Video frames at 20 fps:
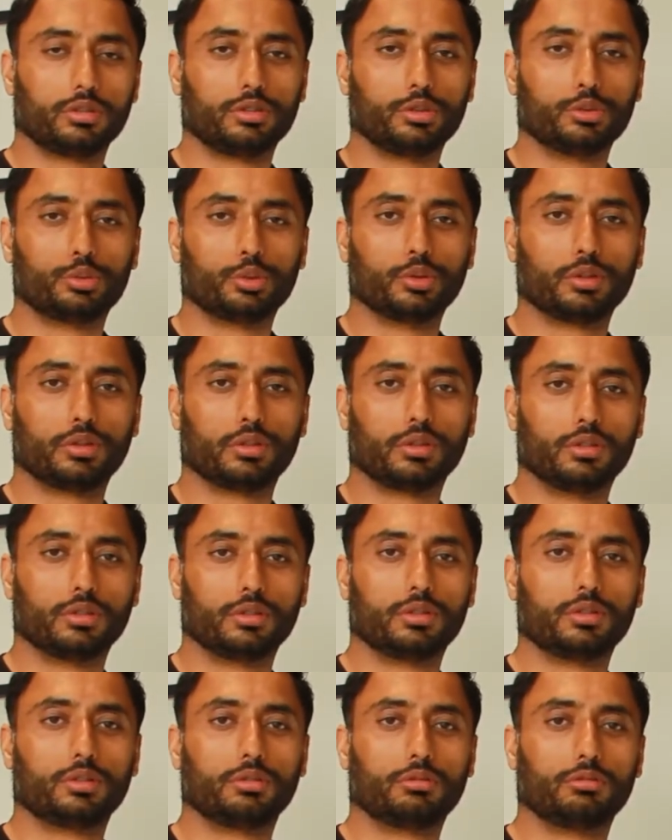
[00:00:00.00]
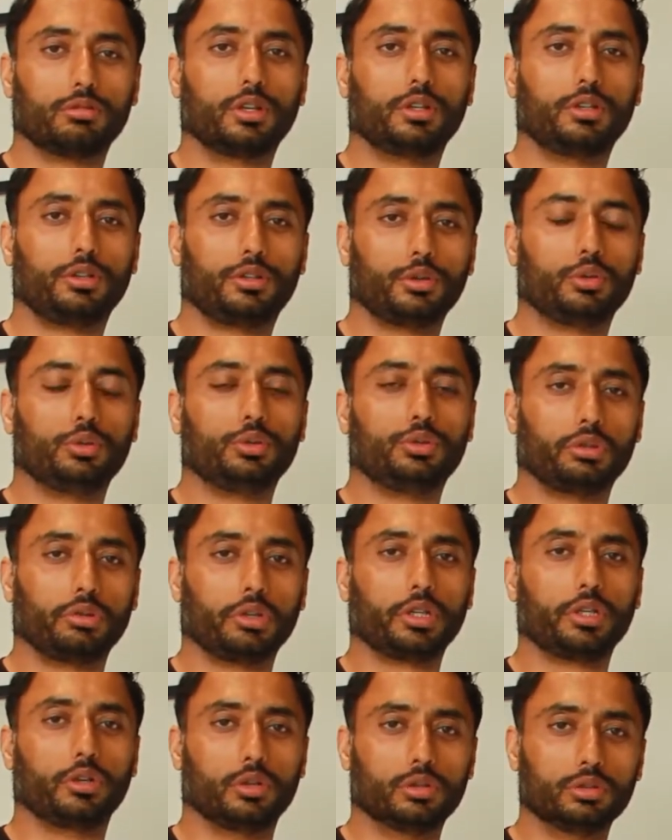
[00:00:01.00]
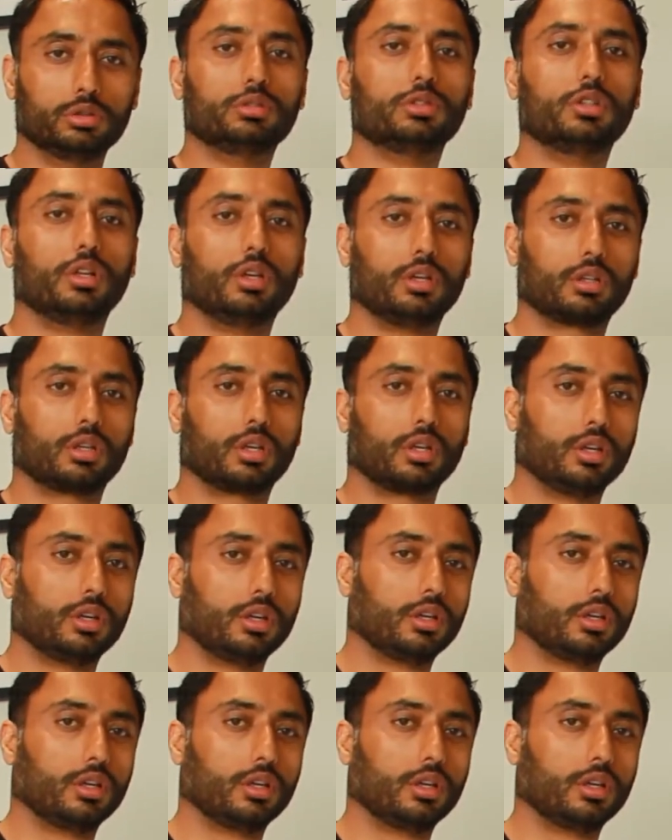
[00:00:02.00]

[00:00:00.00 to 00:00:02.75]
You do it. One, two, three, go. Okay.